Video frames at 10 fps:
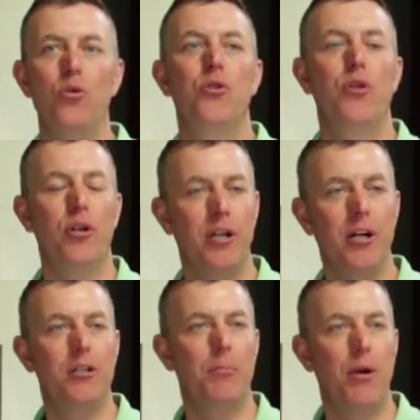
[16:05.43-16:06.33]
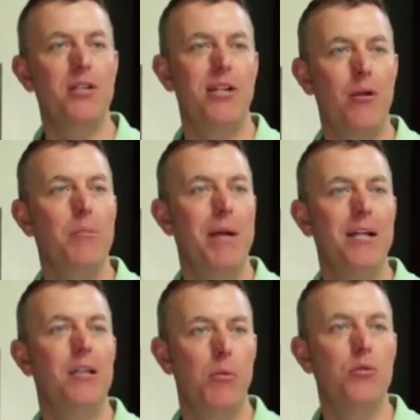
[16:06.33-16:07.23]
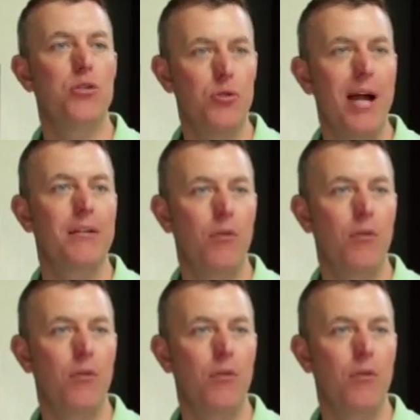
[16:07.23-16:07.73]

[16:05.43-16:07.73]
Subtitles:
so they're going to cut the price down to make it the most attractive